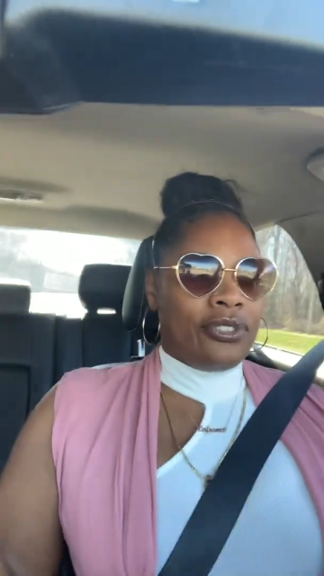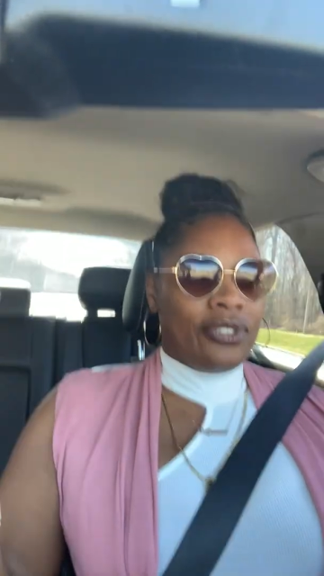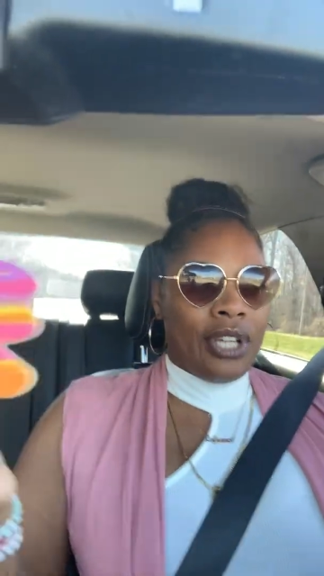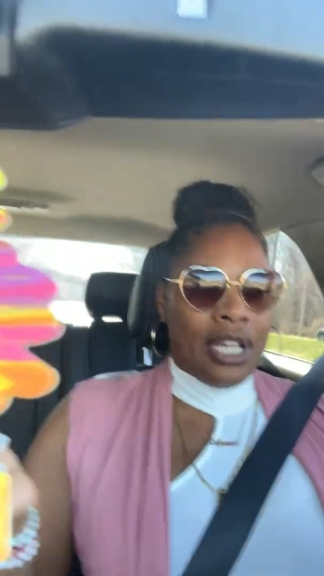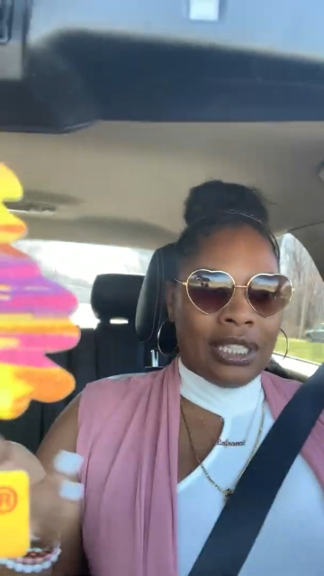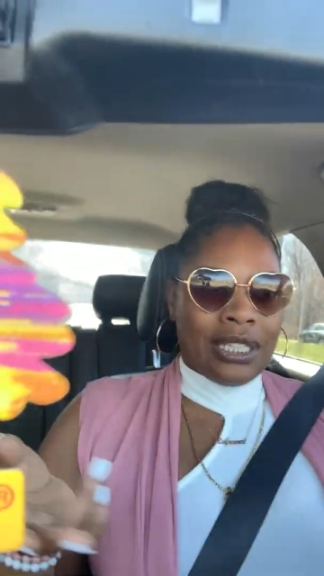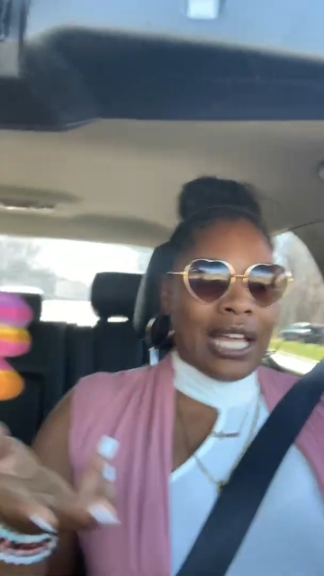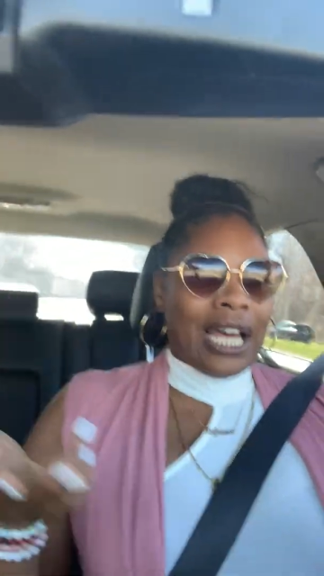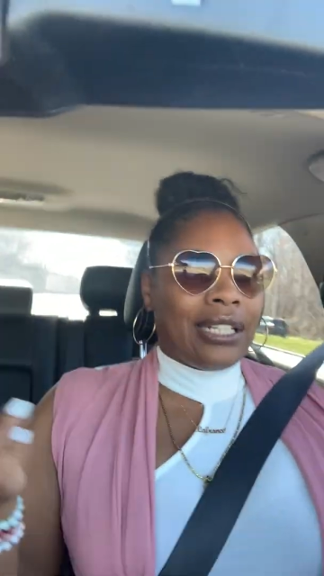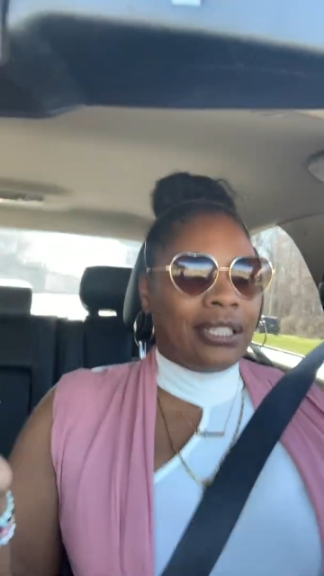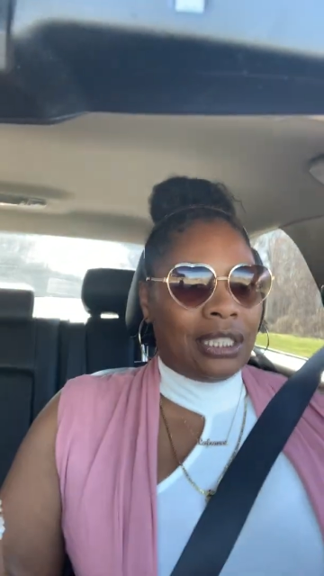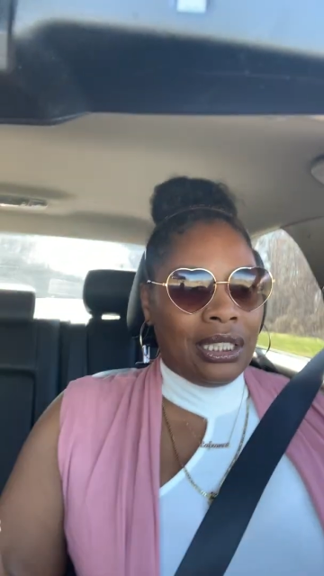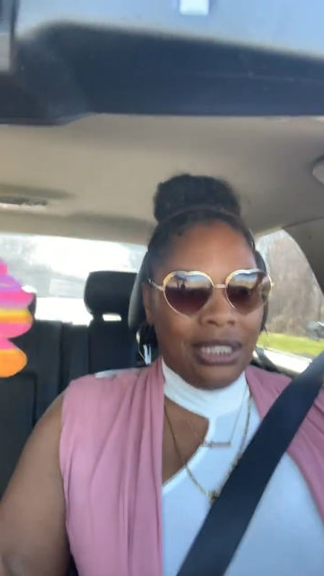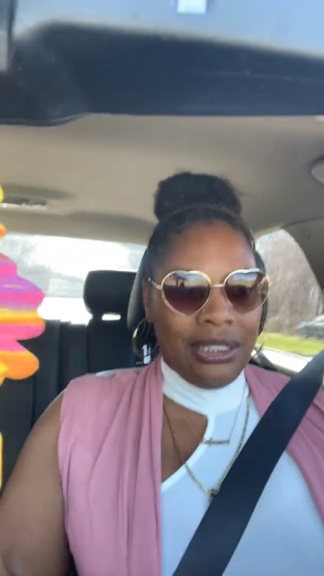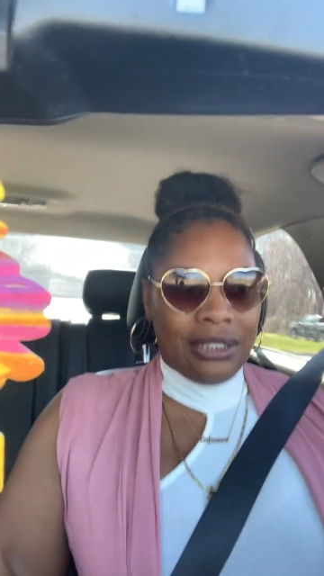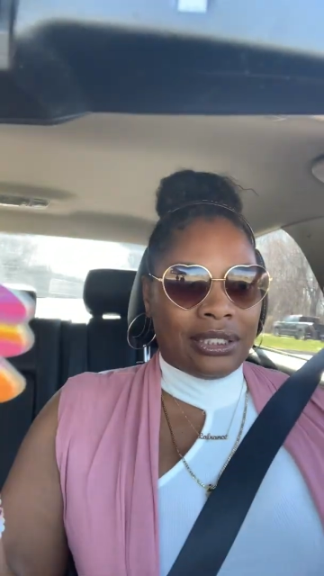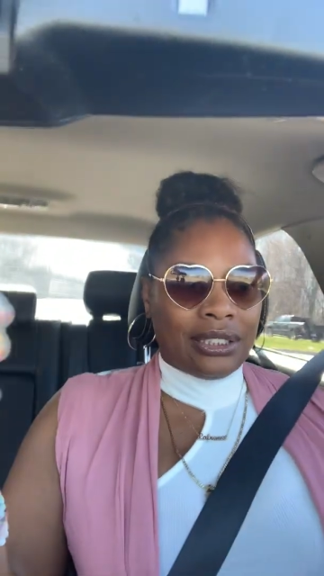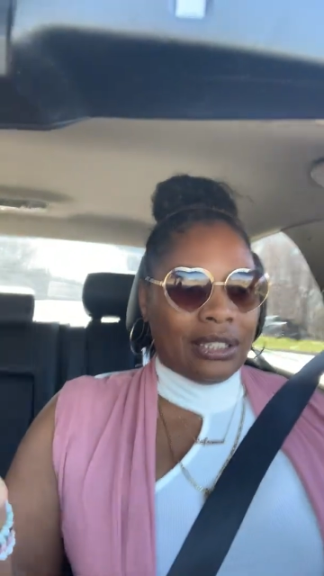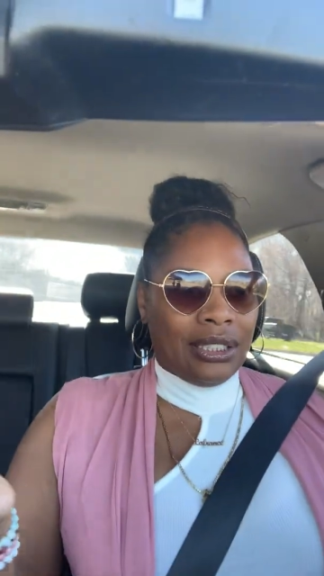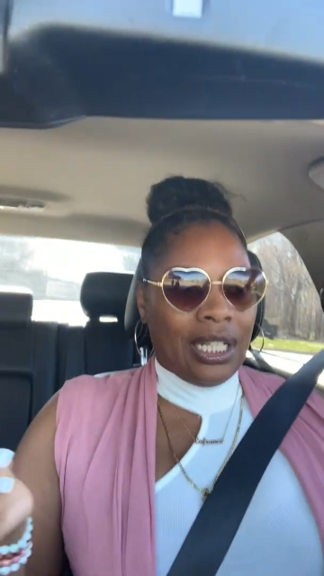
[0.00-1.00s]
a lot of
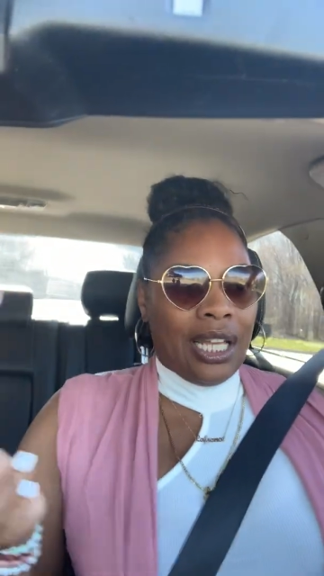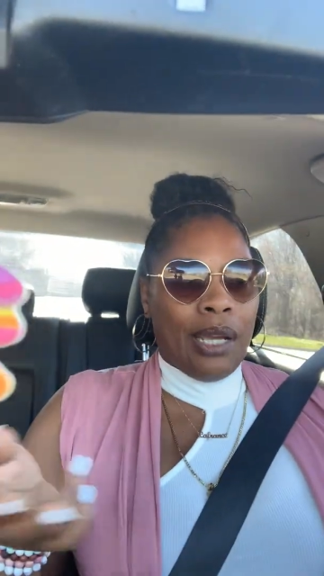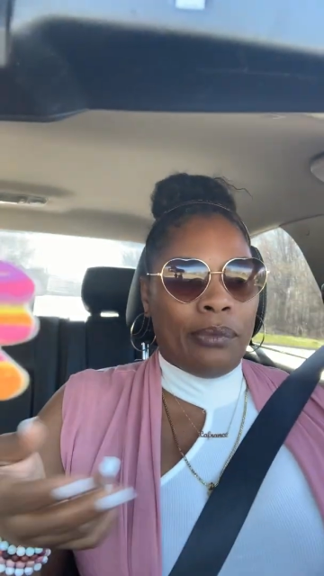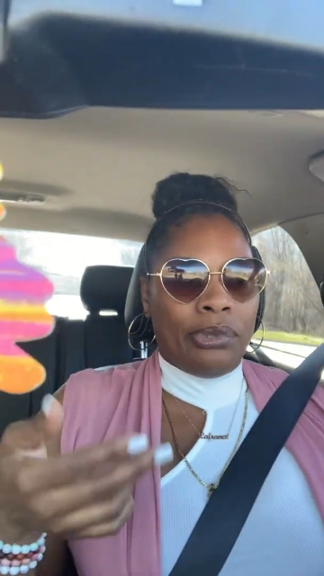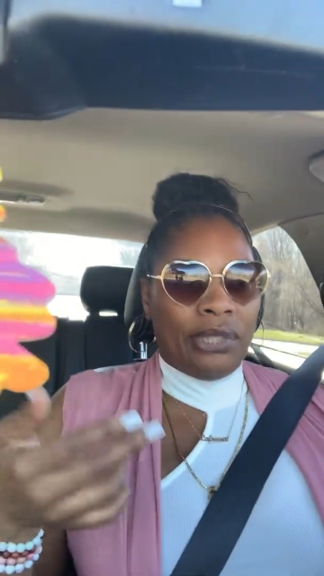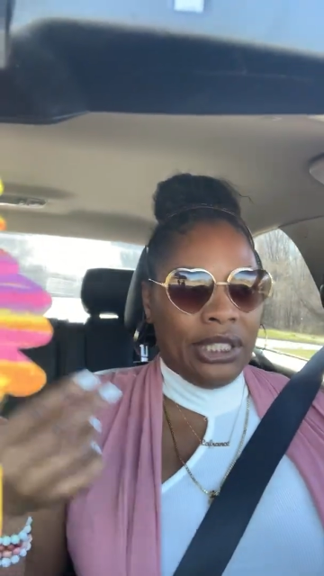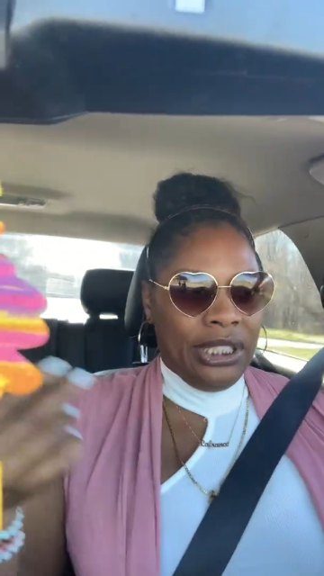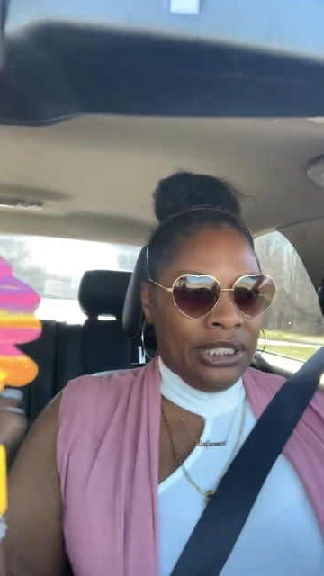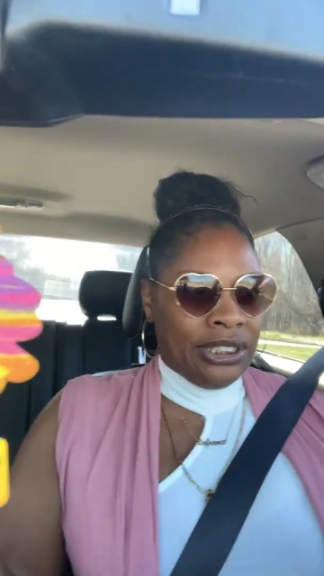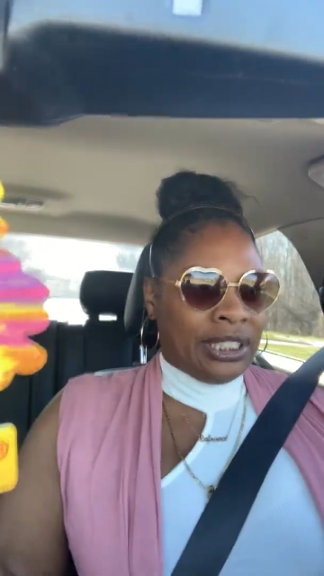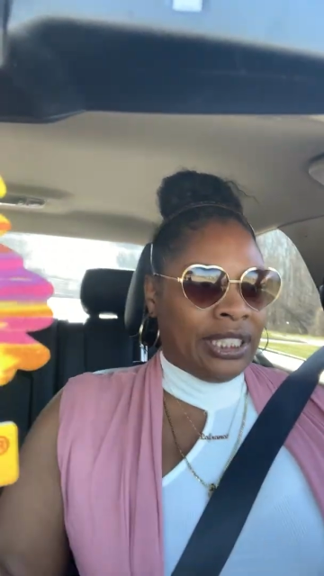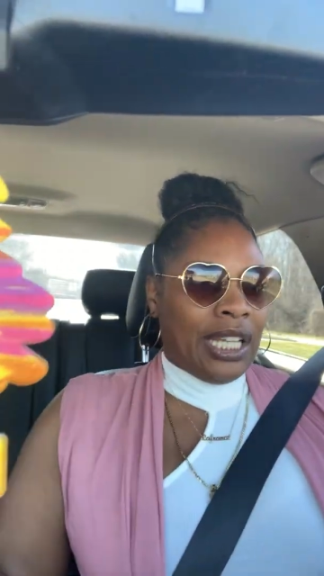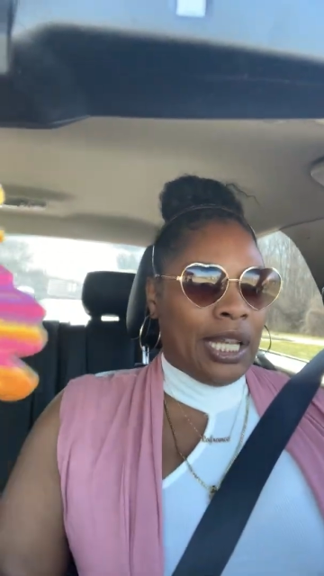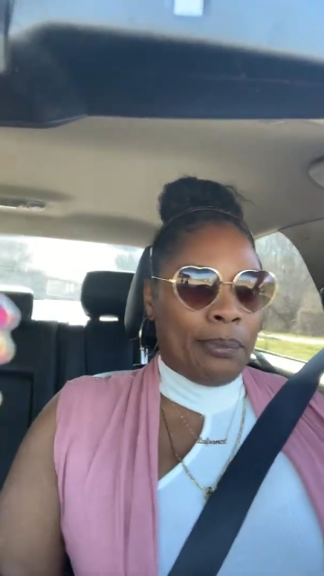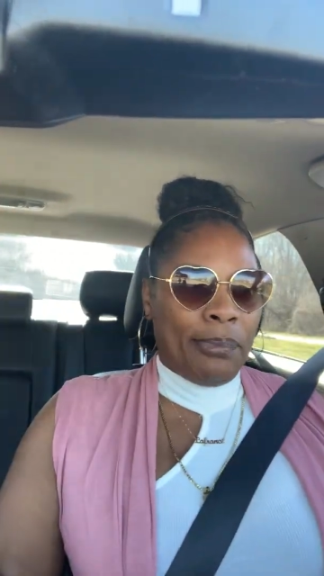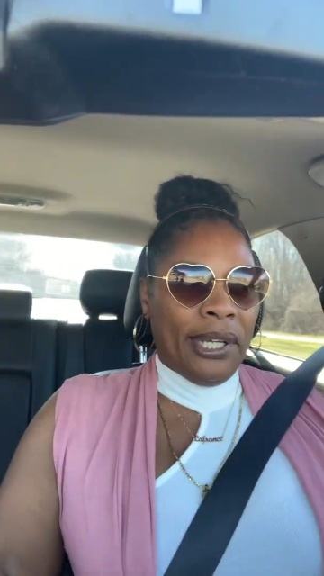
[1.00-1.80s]
these celebrities and their